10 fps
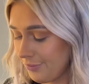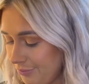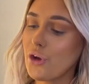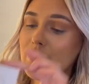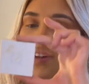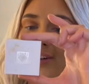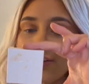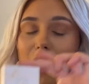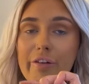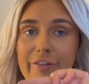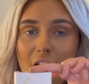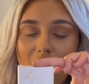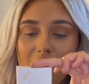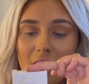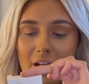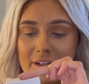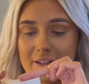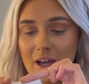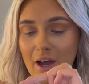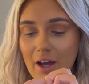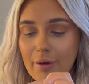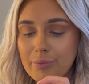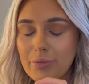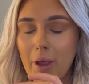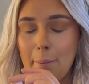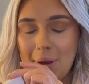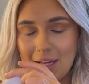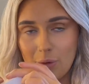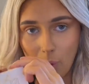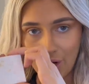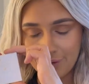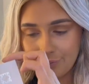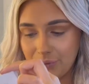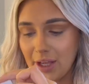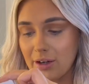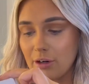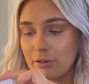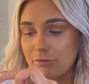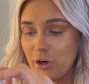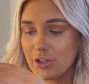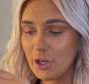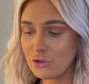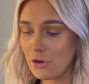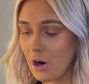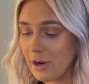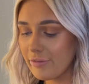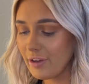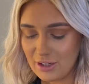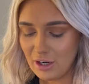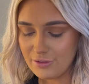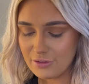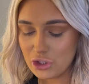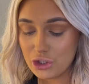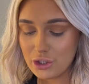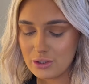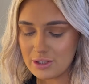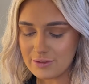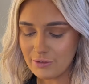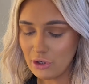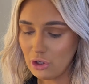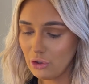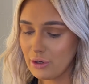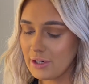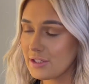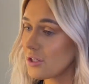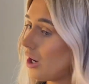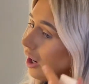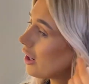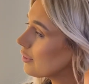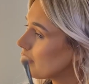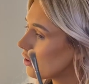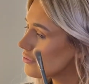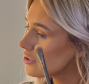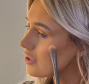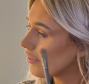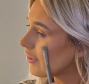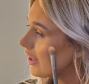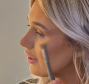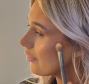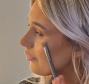This is the Ofra highlighter mini one in Rodeo Drive. I should just use this for the longest time. I just love it.